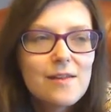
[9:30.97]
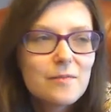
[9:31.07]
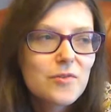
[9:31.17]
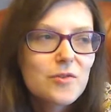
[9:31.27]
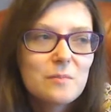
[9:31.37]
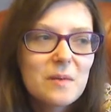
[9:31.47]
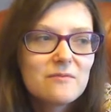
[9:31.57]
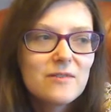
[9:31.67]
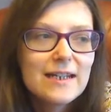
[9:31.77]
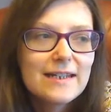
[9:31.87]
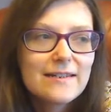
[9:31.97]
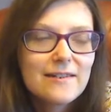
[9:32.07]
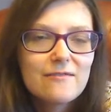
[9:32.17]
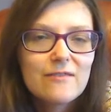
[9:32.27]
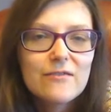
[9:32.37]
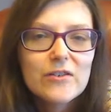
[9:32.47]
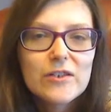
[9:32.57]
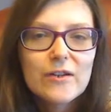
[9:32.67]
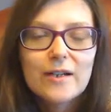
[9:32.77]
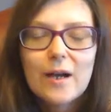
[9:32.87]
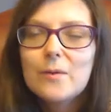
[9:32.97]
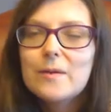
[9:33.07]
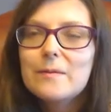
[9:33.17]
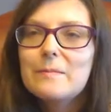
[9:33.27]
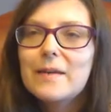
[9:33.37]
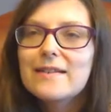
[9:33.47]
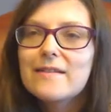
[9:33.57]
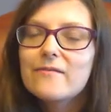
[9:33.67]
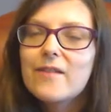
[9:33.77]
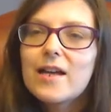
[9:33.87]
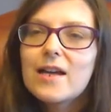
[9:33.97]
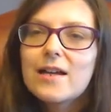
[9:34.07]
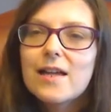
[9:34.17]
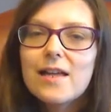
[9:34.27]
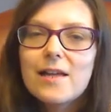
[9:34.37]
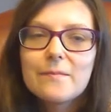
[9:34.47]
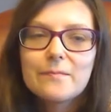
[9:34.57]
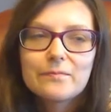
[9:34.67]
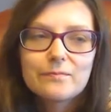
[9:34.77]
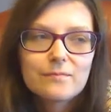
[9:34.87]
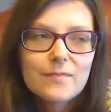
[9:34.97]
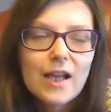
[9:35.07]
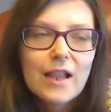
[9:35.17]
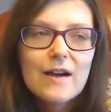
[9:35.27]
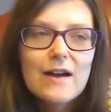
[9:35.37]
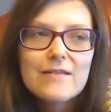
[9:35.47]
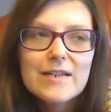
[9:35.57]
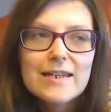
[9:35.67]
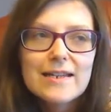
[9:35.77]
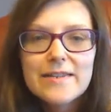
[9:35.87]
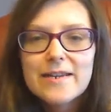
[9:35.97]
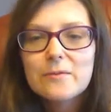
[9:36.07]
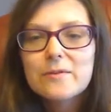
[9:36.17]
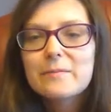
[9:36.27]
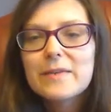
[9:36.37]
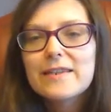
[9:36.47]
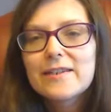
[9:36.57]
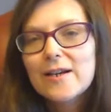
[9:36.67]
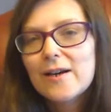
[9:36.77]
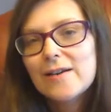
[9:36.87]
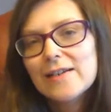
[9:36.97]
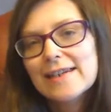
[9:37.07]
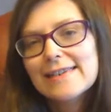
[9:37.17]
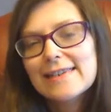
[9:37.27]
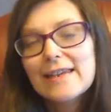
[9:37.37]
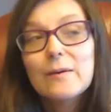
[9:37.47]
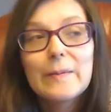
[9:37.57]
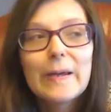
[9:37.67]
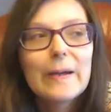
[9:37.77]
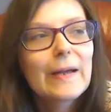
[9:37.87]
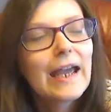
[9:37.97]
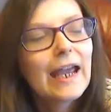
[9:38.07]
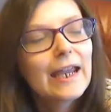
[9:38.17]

somewhere related to River Song. I wouldn't mind if Clara turns out to be the TARDIS. That would be okay.